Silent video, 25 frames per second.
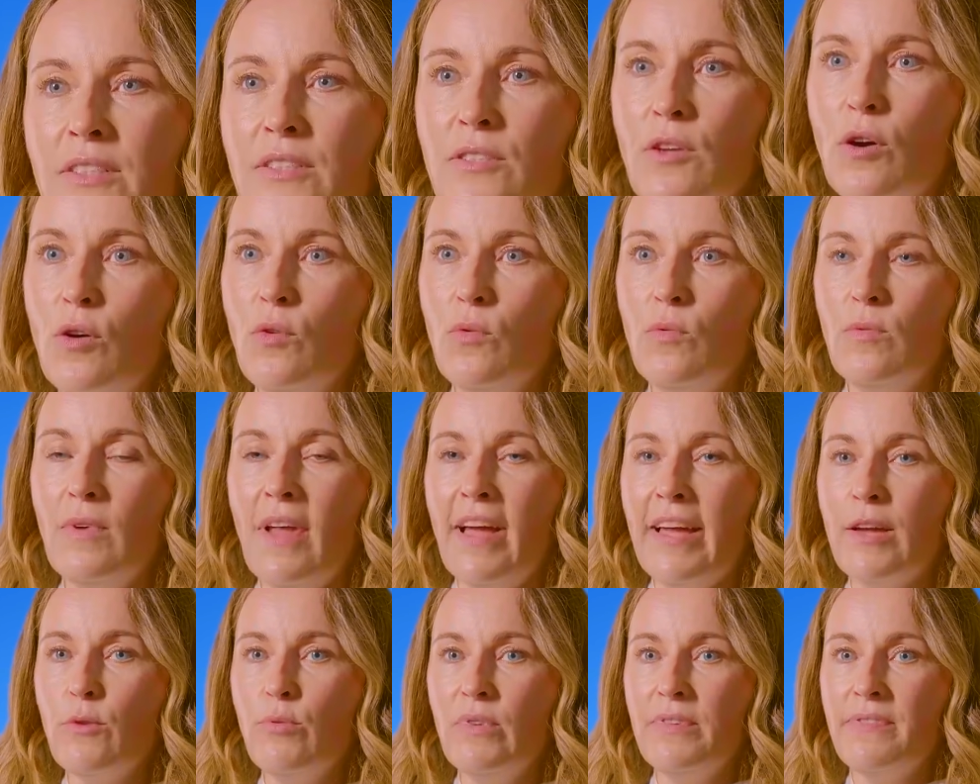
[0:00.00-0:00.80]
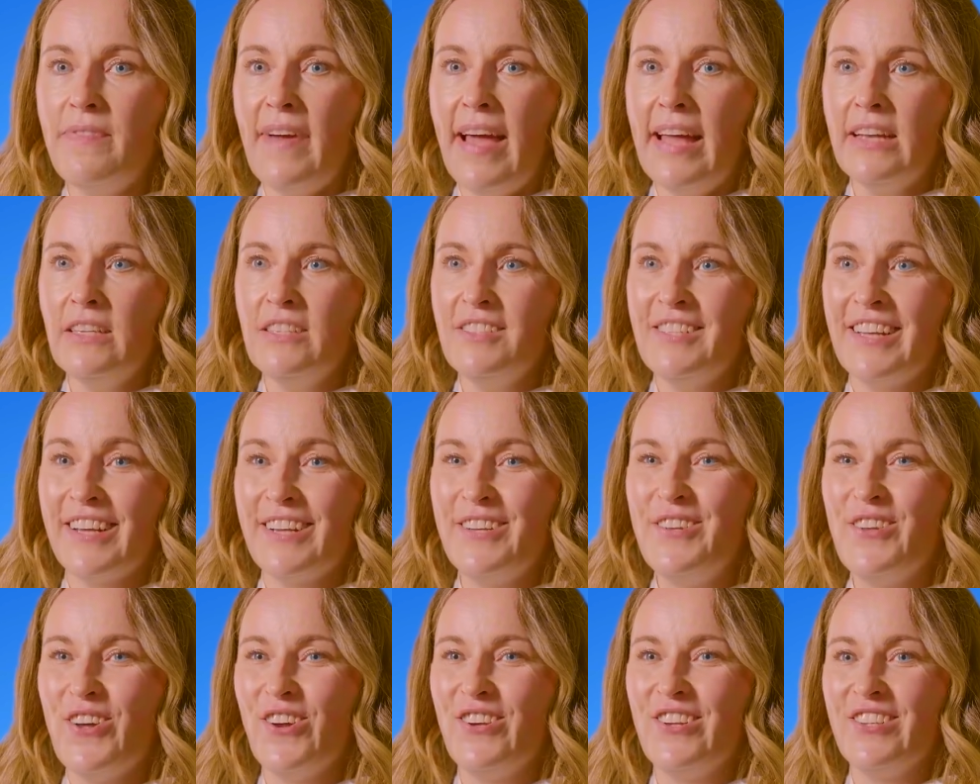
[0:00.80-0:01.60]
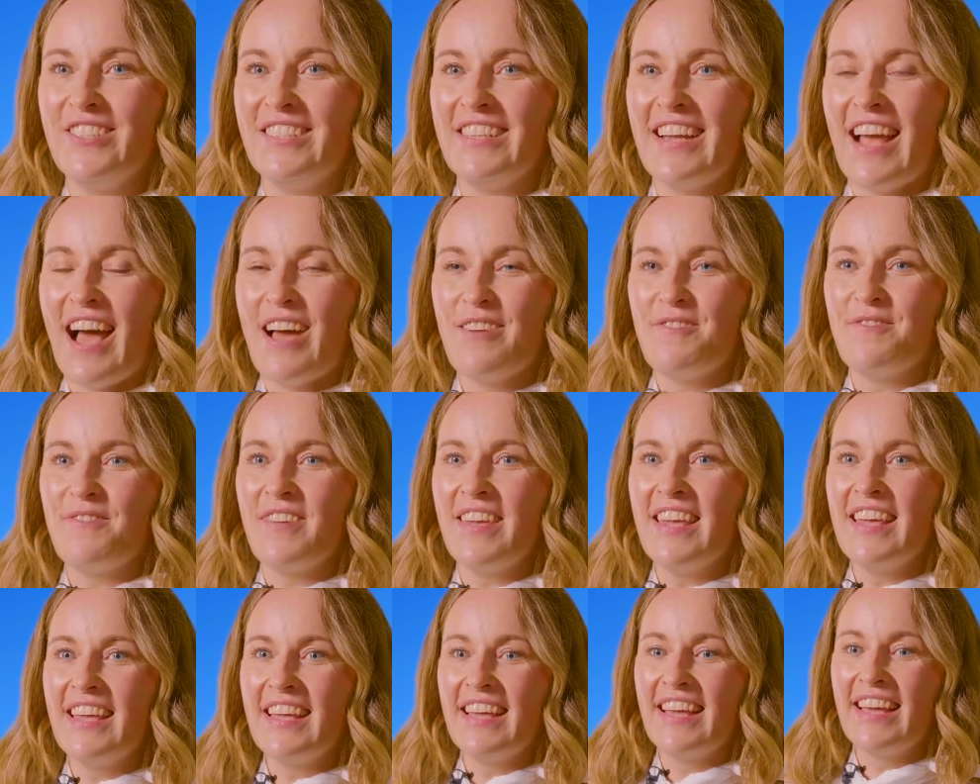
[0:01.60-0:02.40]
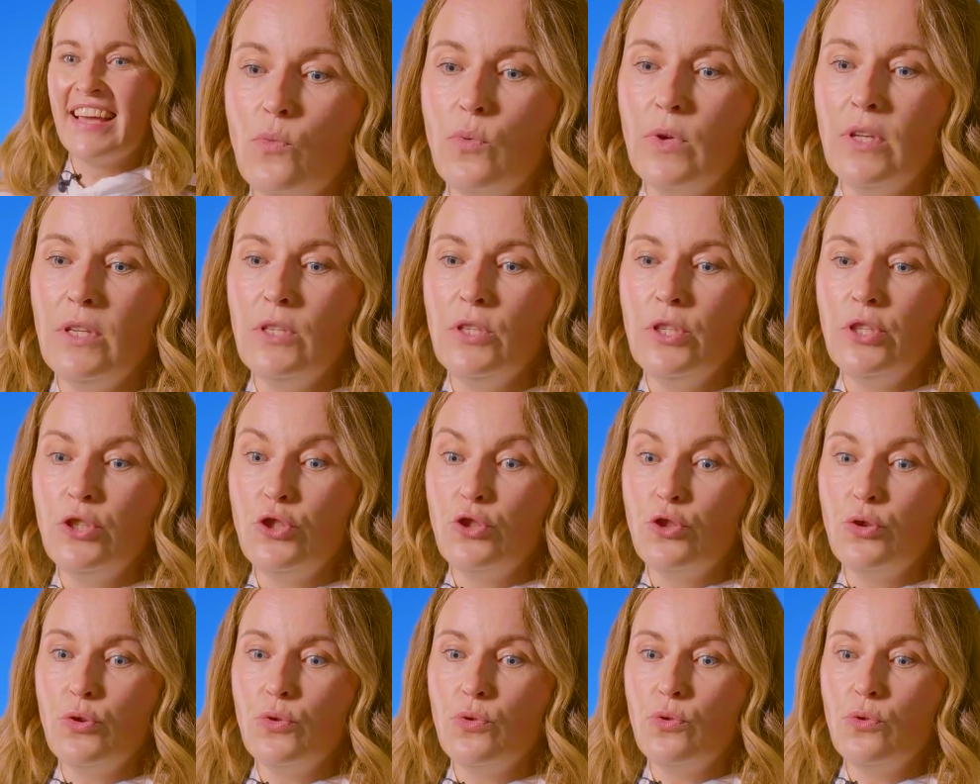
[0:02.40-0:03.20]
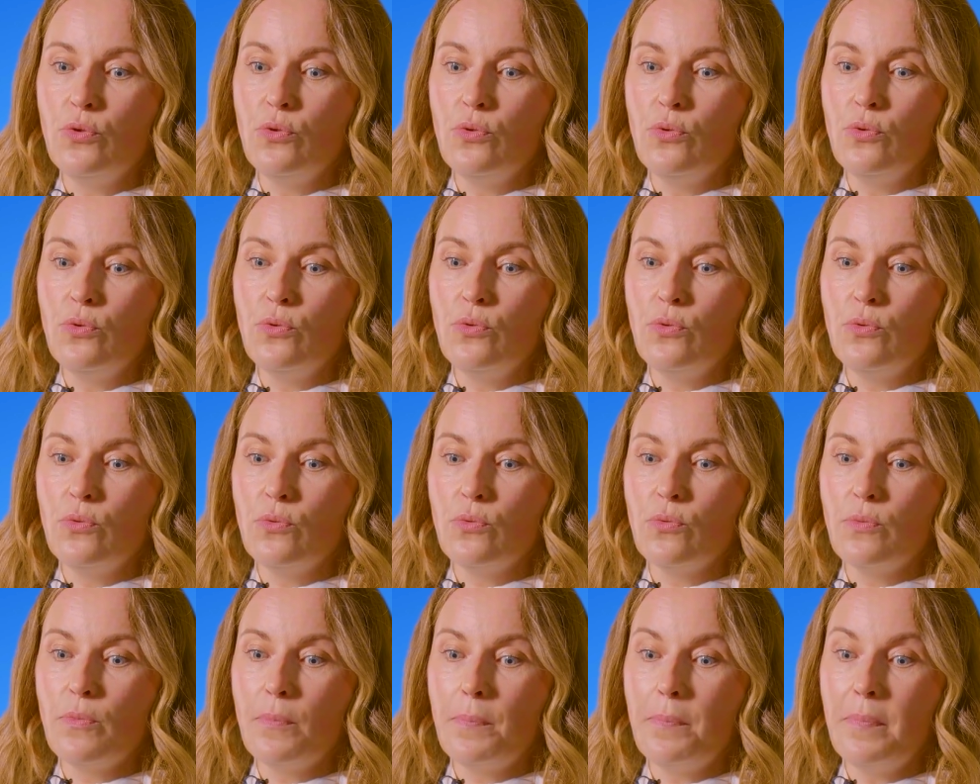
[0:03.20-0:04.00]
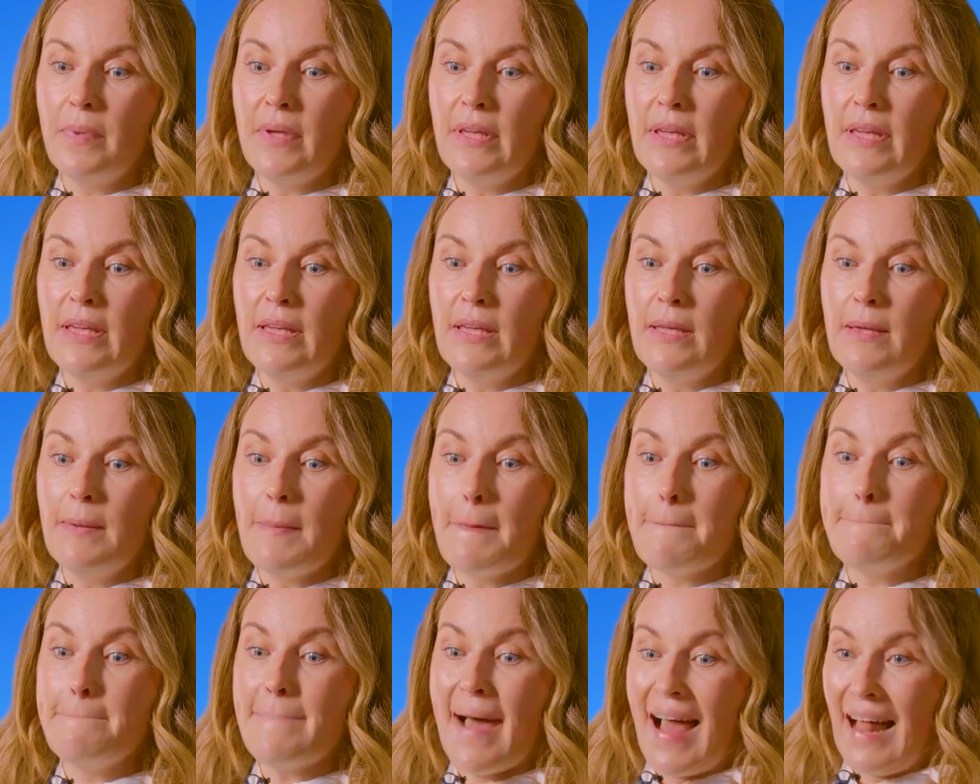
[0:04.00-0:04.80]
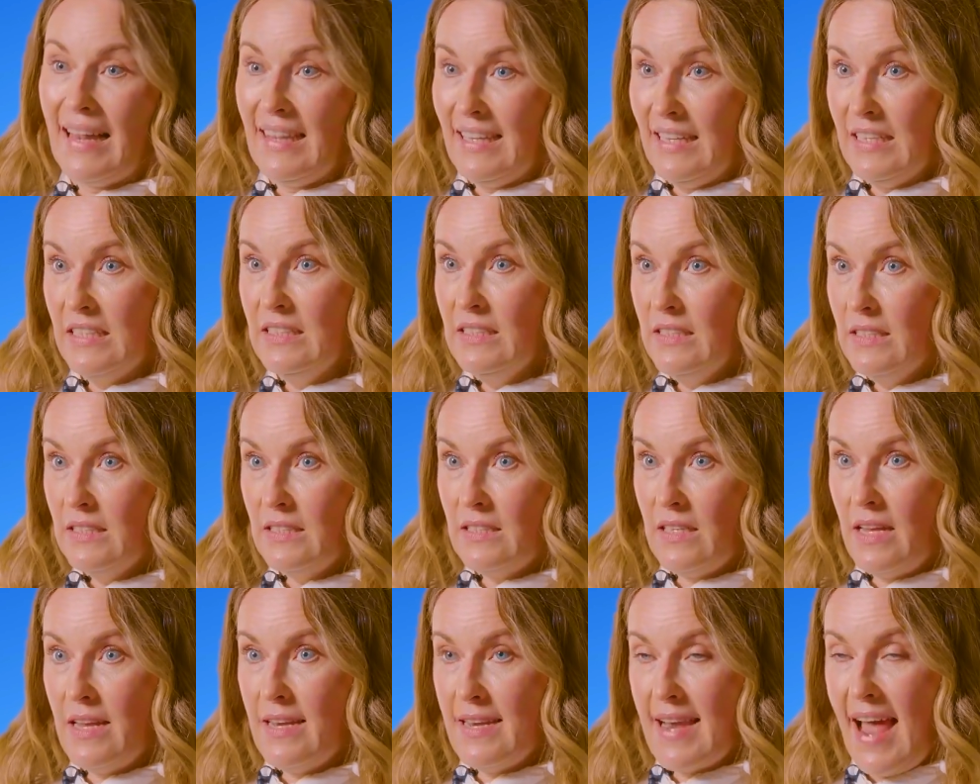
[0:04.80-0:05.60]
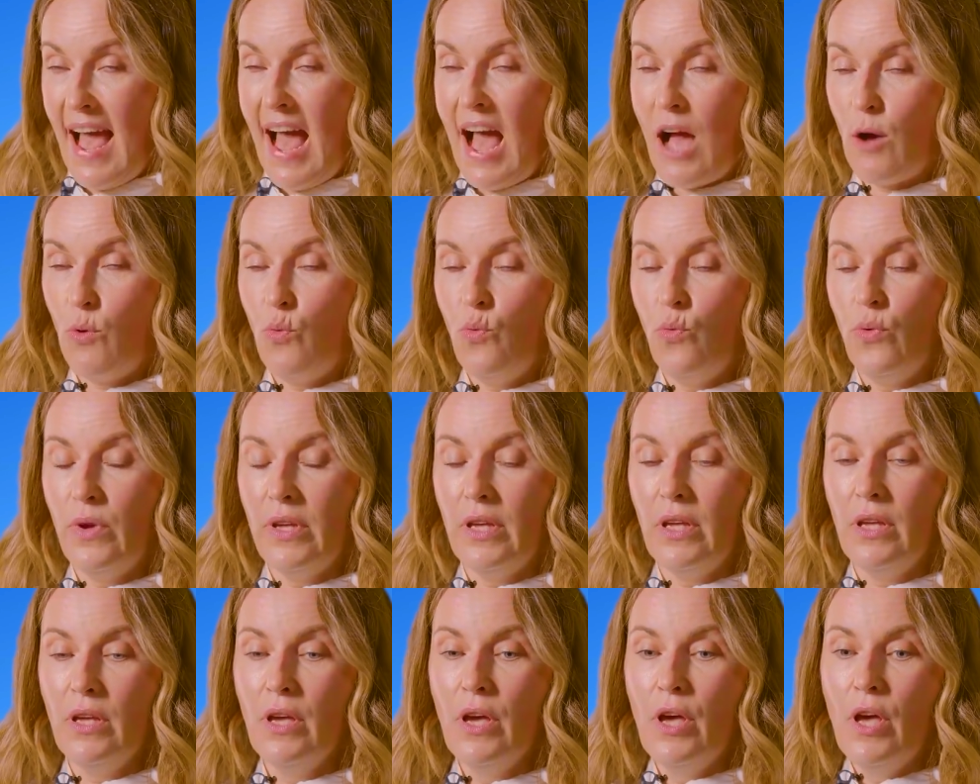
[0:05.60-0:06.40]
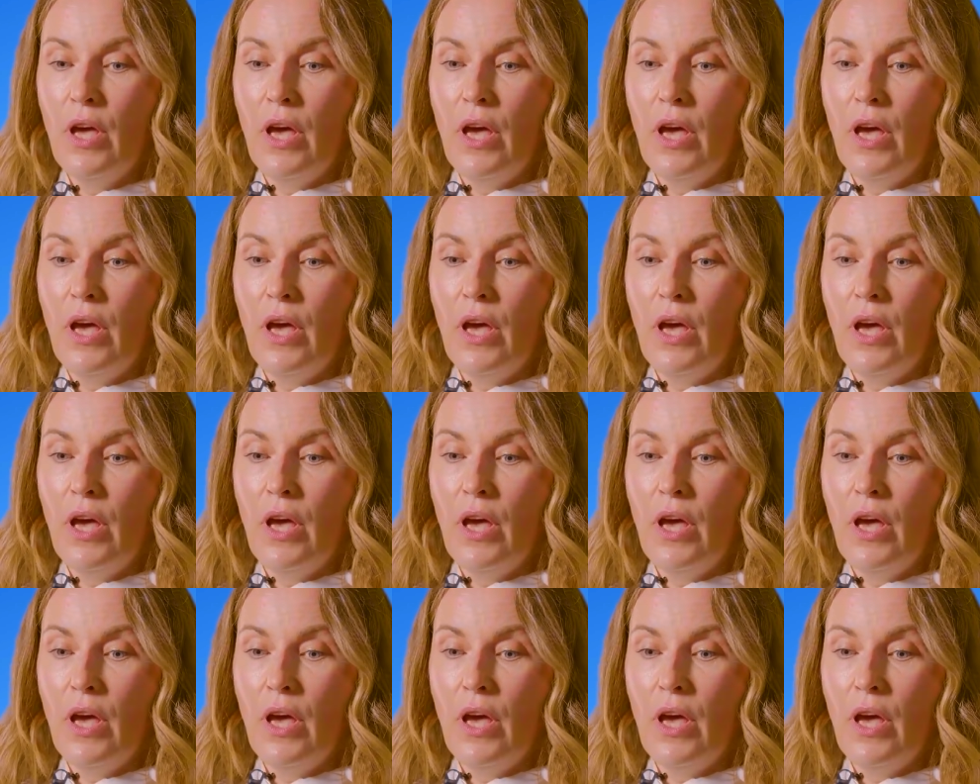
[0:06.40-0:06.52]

So like with any technology, I think we need to be balanced in how we